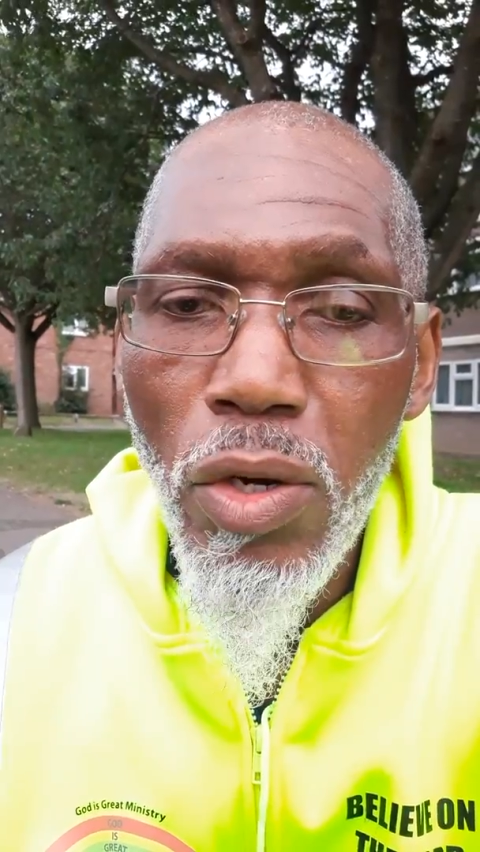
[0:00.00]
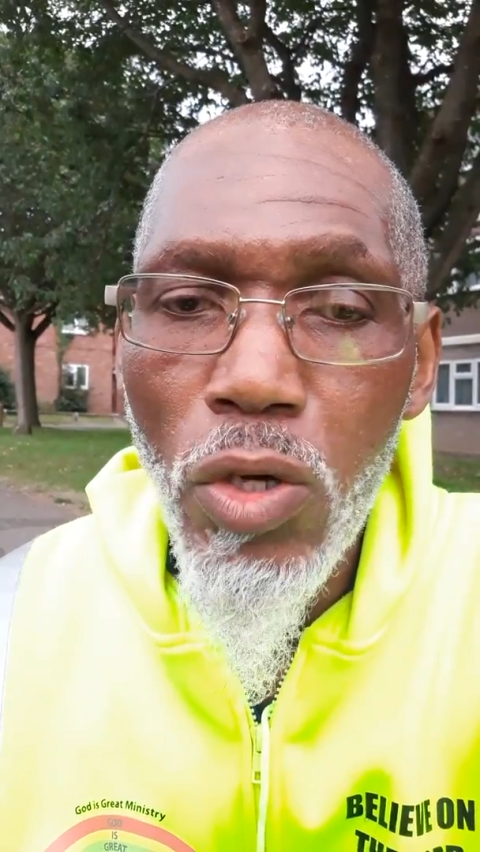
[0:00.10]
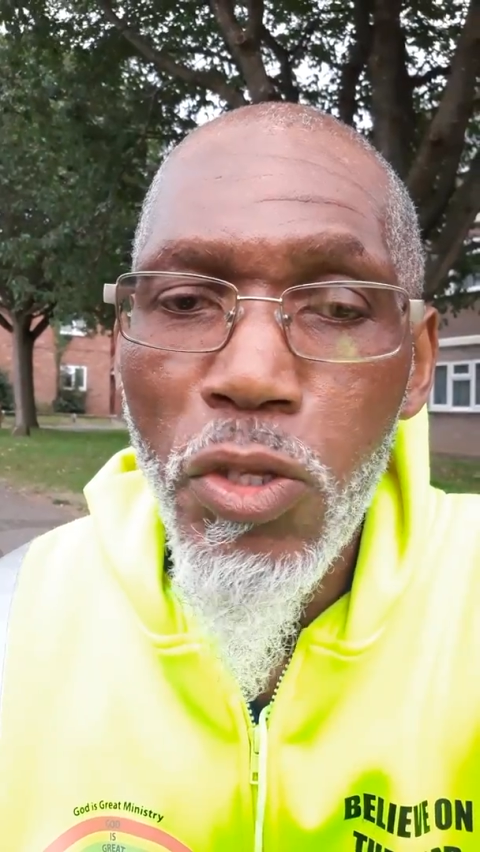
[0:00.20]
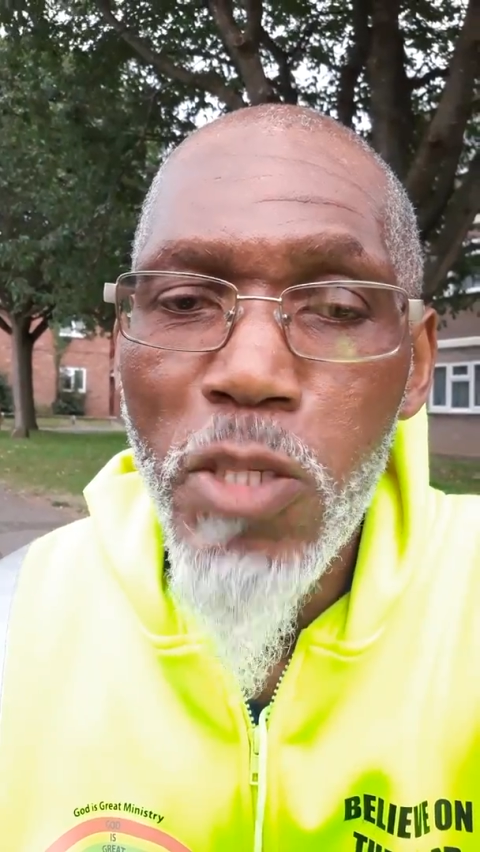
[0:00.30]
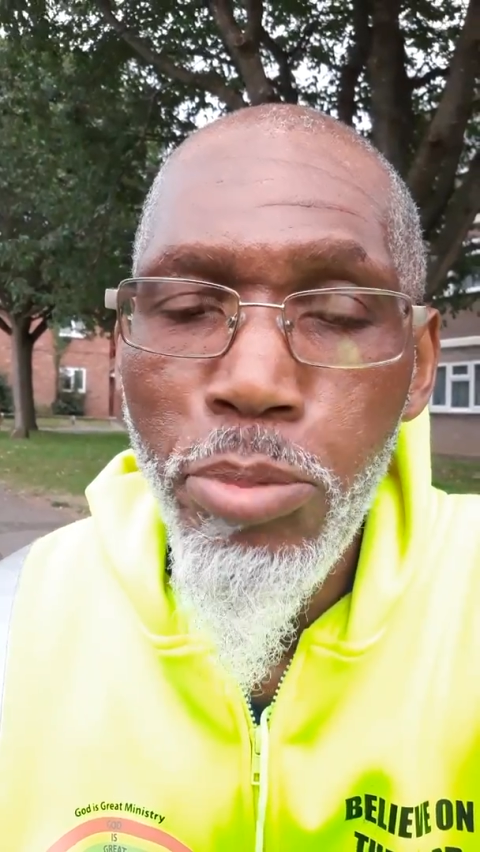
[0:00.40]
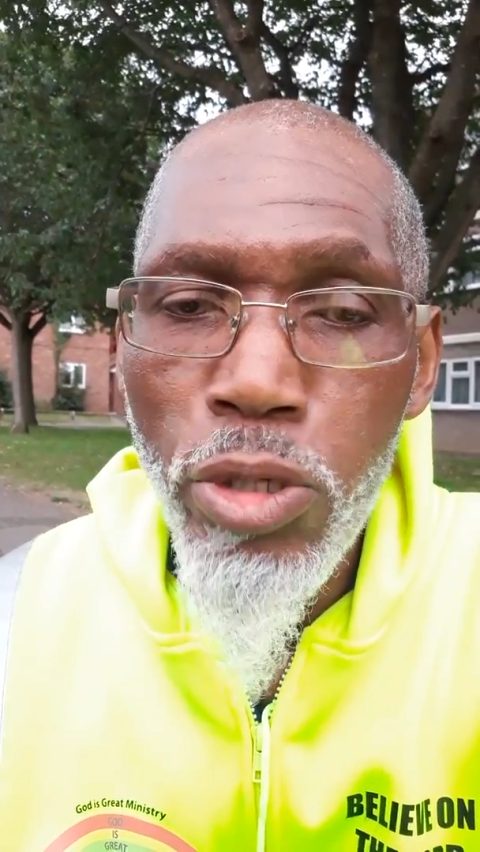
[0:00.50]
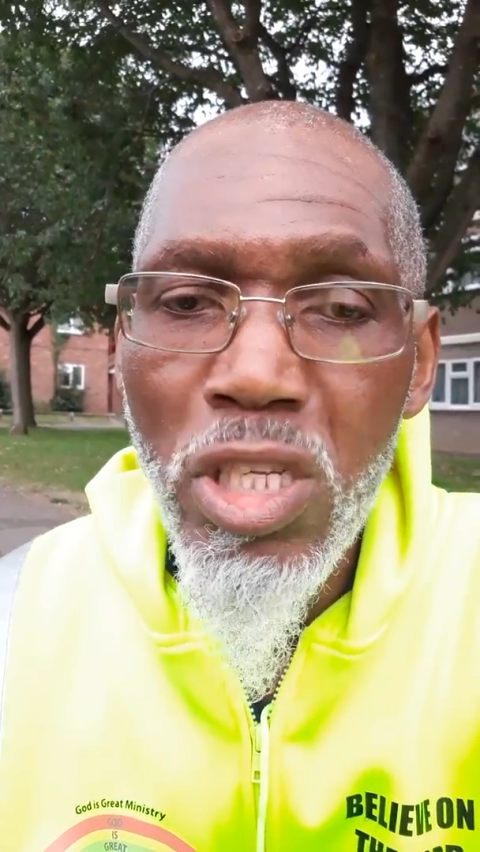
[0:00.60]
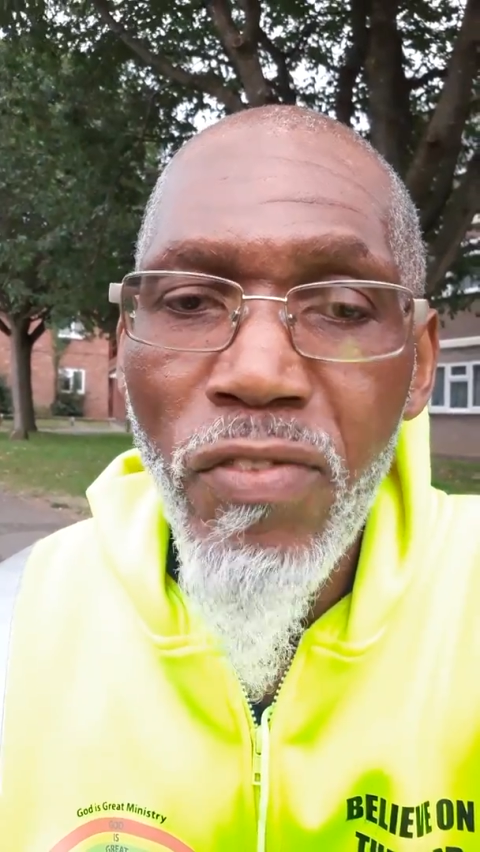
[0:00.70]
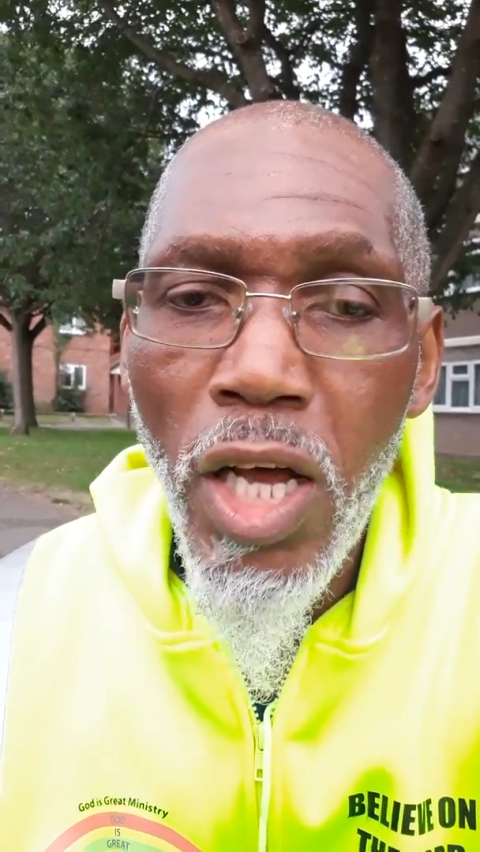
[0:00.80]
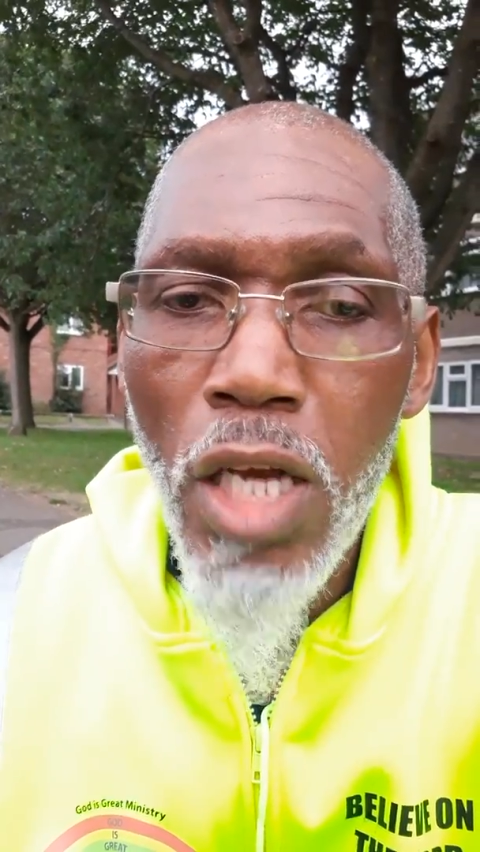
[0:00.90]
or the spirit
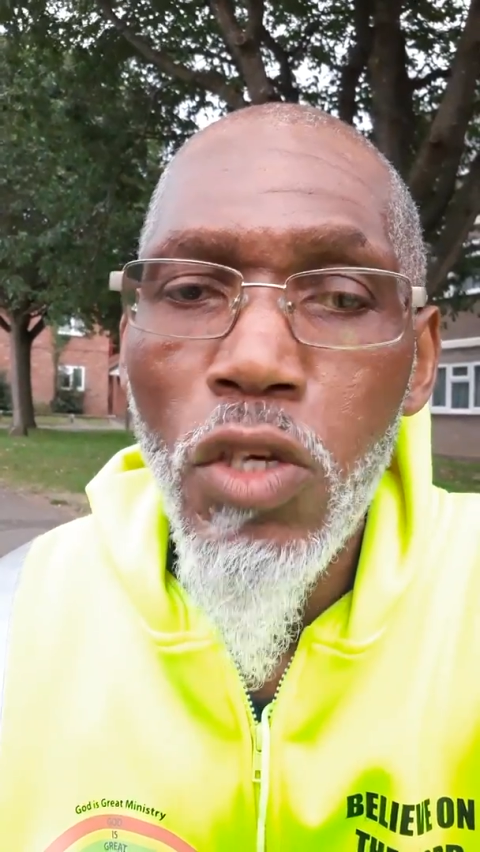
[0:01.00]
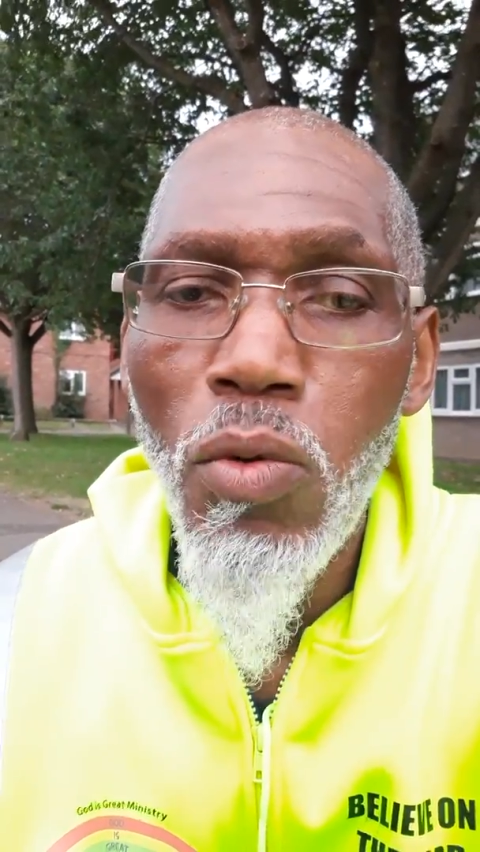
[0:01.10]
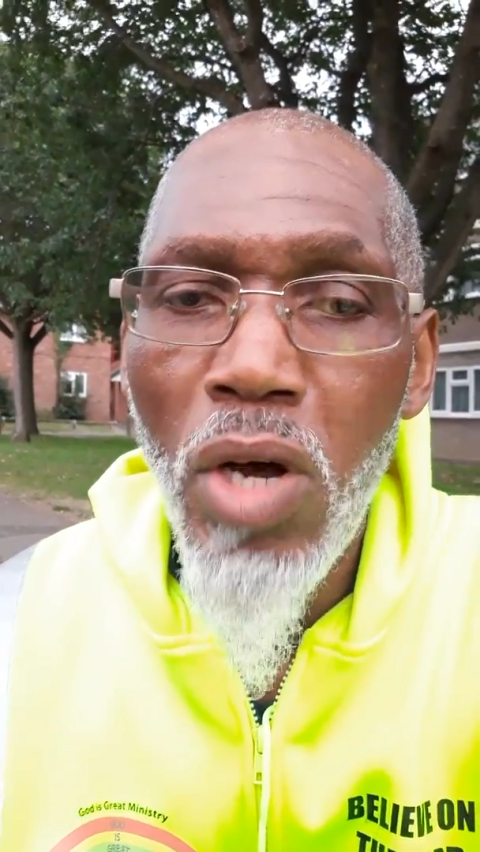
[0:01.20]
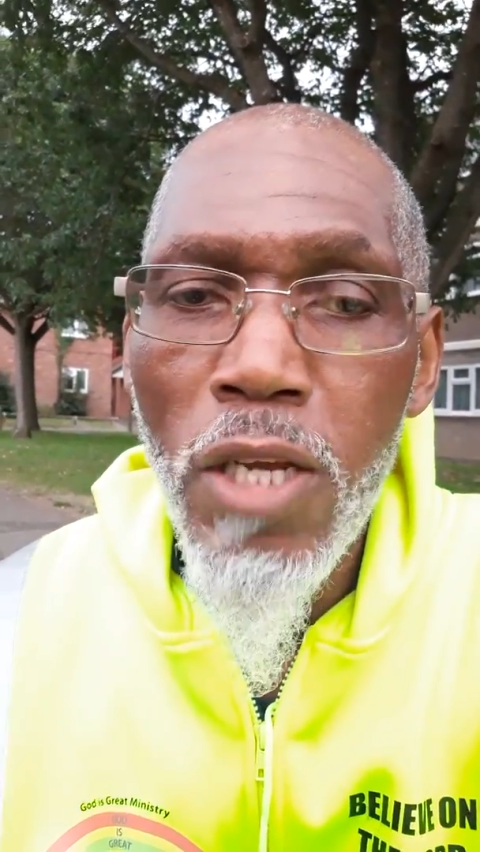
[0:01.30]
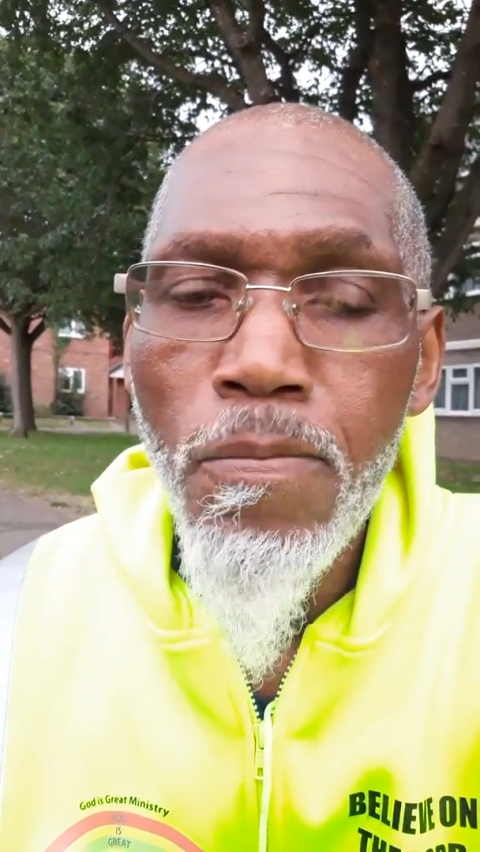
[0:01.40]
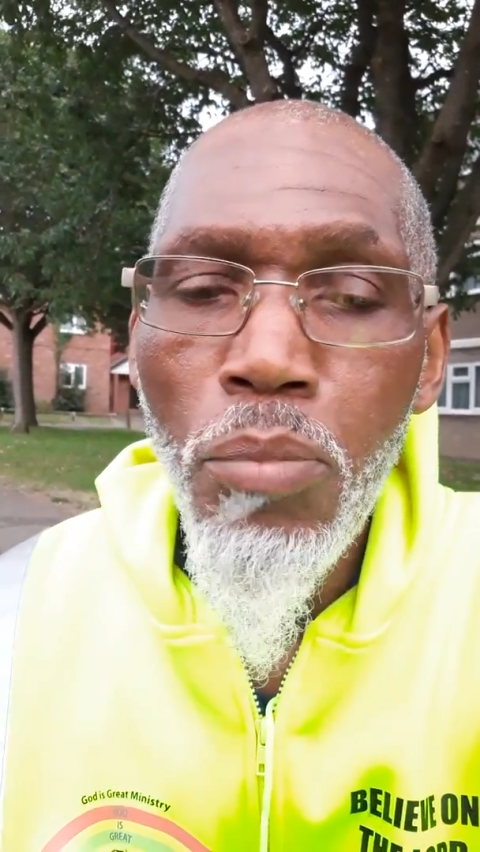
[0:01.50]
of alcohol.